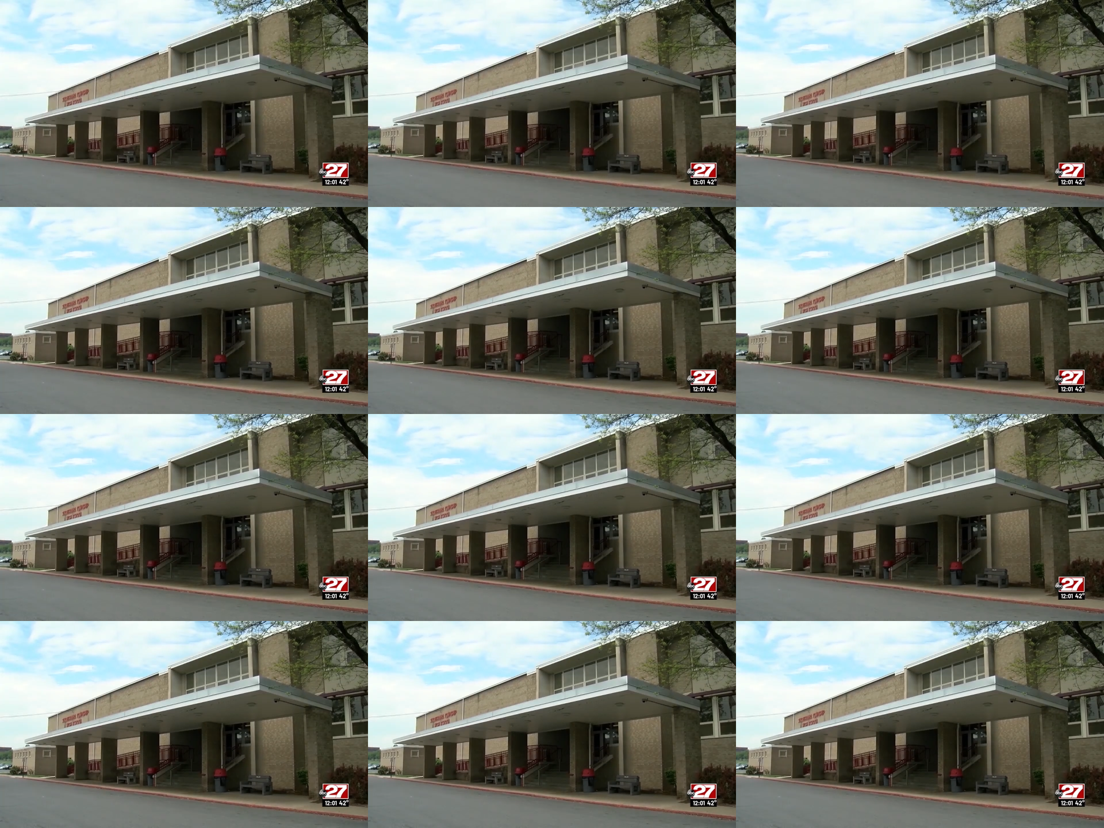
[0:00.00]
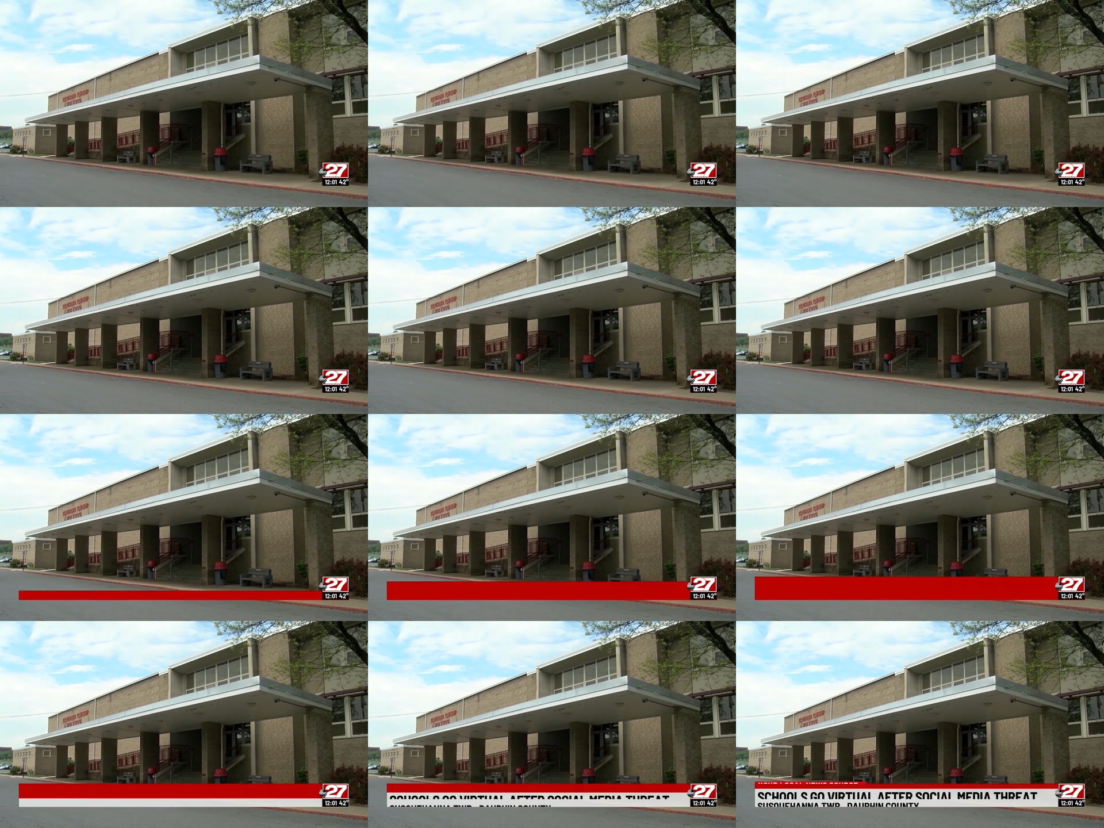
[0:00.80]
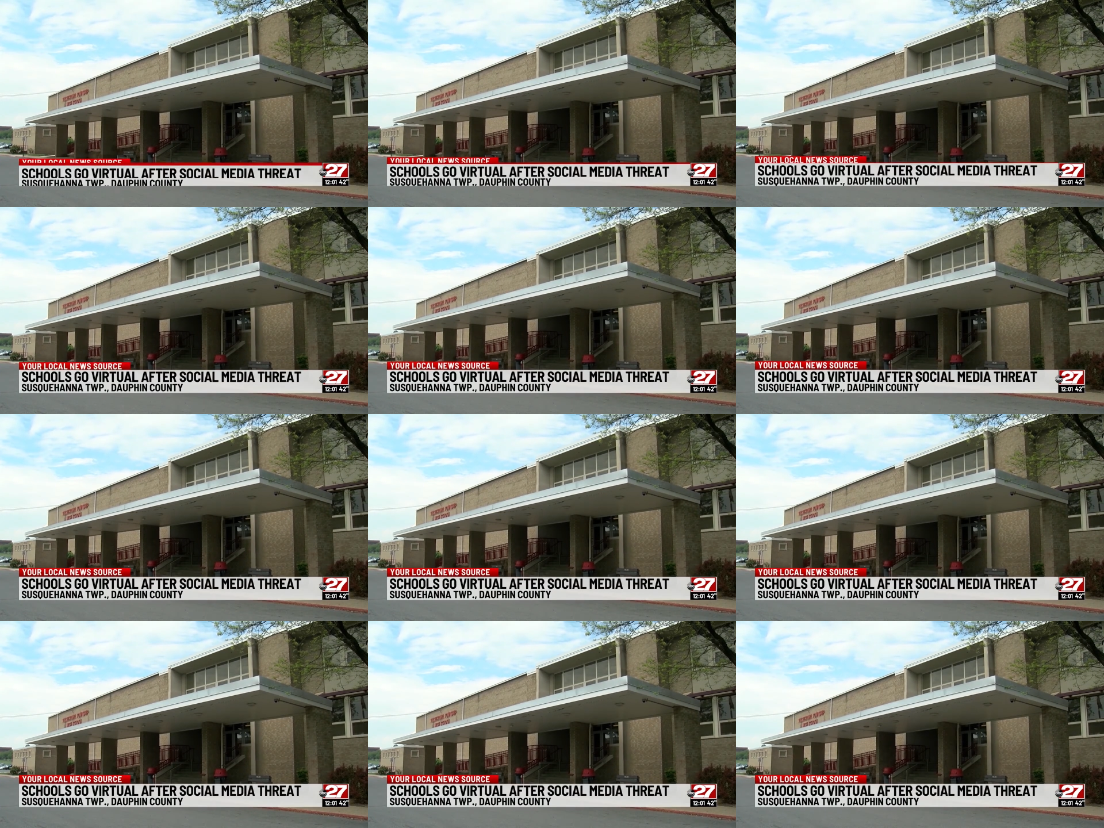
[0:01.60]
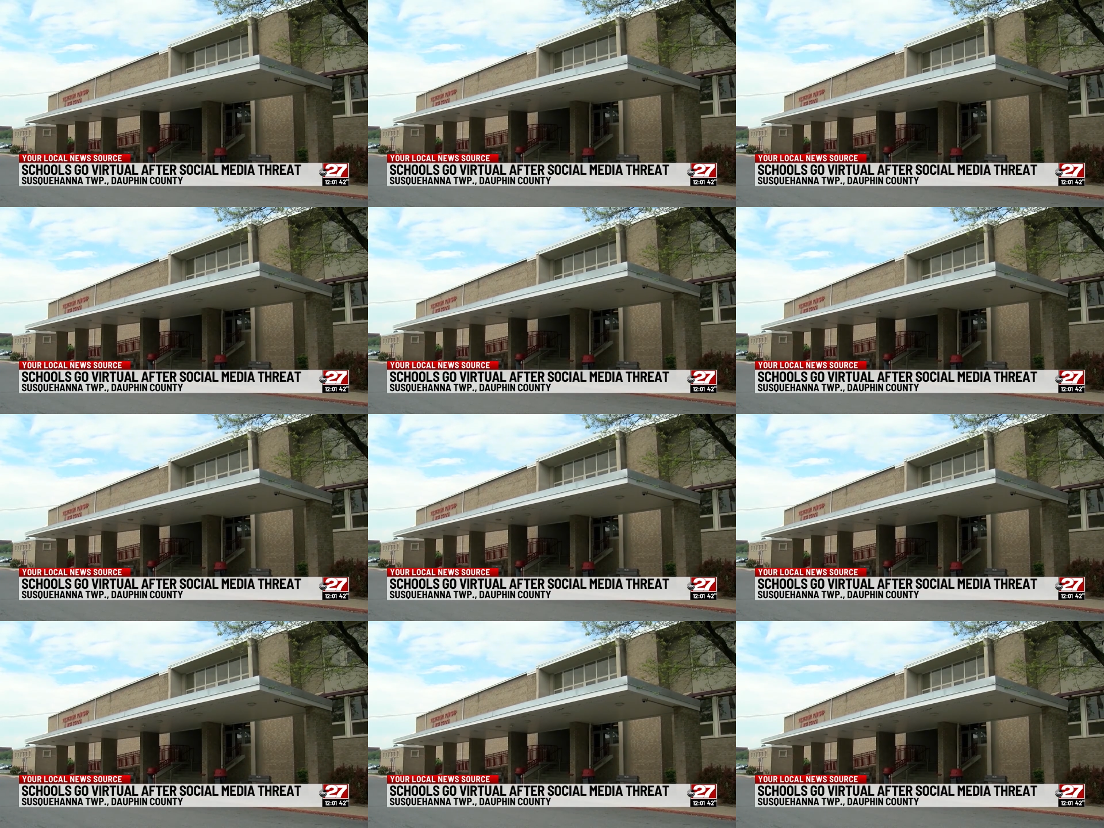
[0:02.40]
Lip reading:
(no speaker visible)